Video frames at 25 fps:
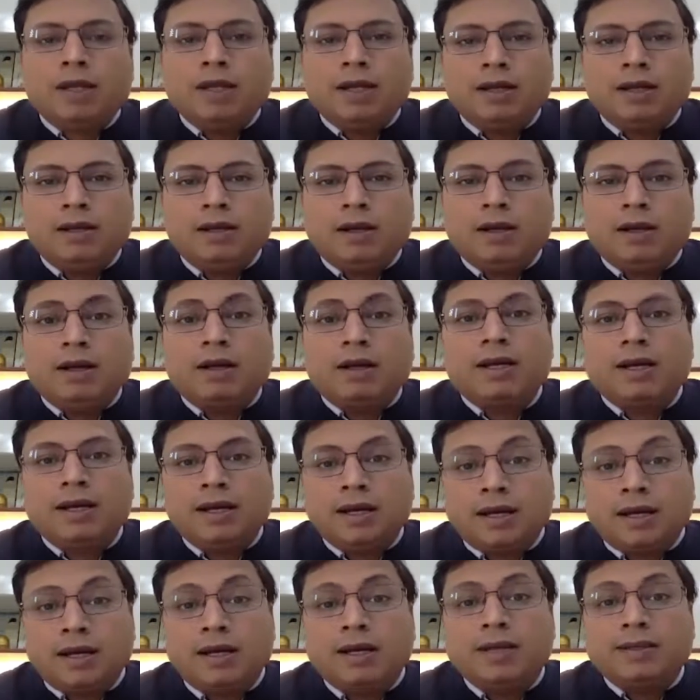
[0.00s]
in
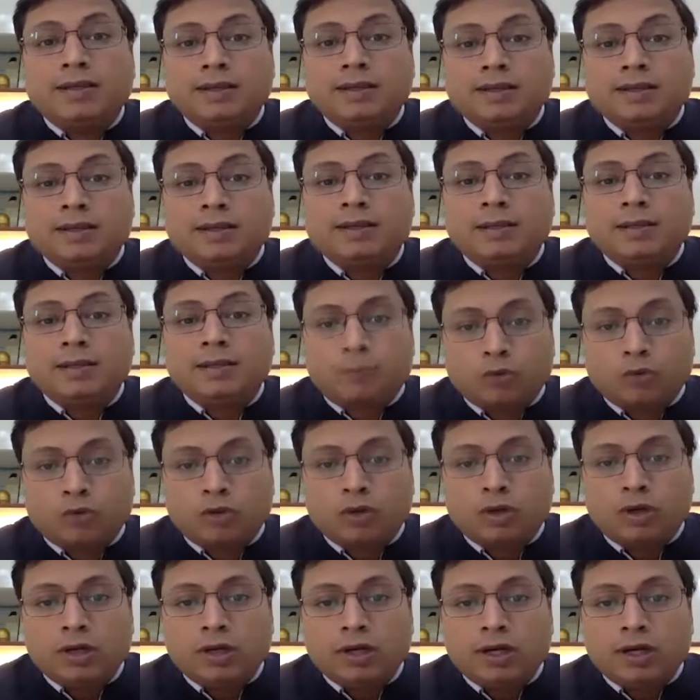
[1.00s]
clinical decision support.